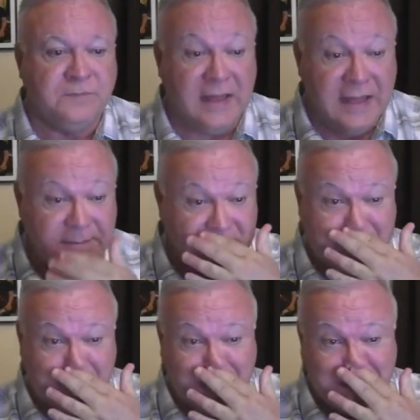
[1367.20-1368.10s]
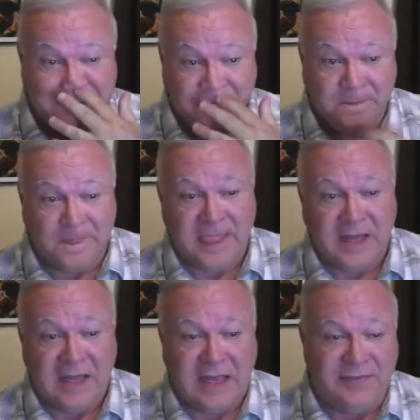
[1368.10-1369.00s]
enmity
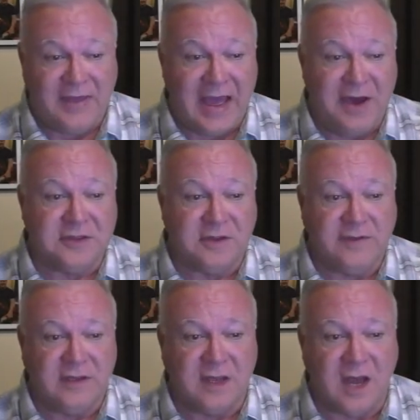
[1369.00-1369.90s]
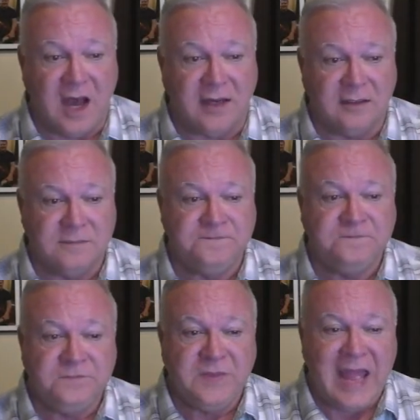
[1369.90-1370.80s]
in the house of his God,
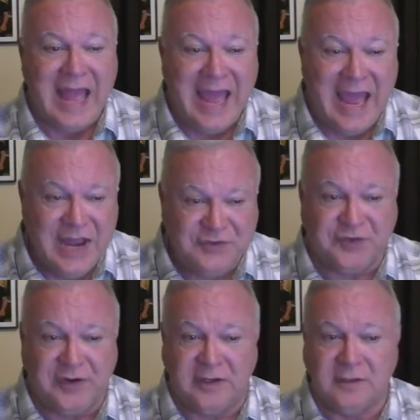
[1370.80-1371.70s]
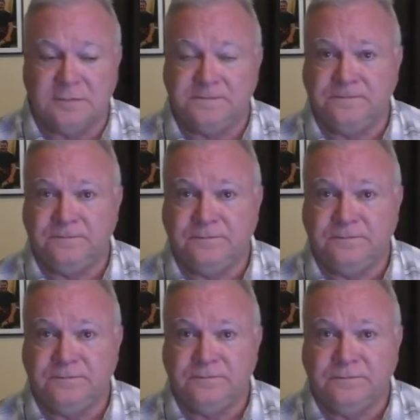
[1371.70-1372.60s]
hatred
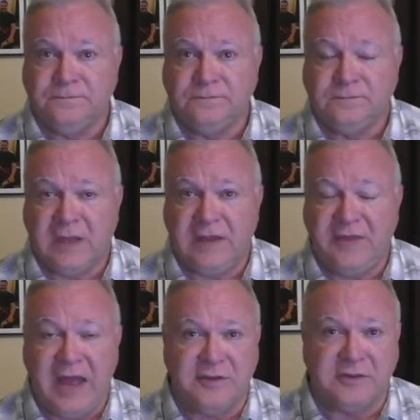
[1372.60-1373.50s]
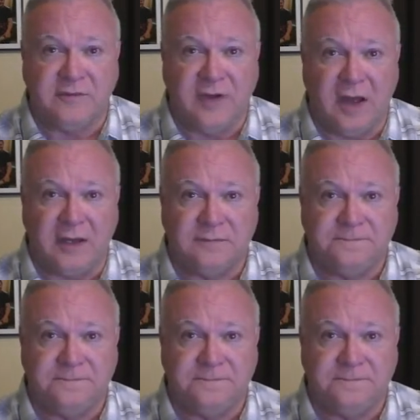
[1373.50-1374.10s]
in the house of God.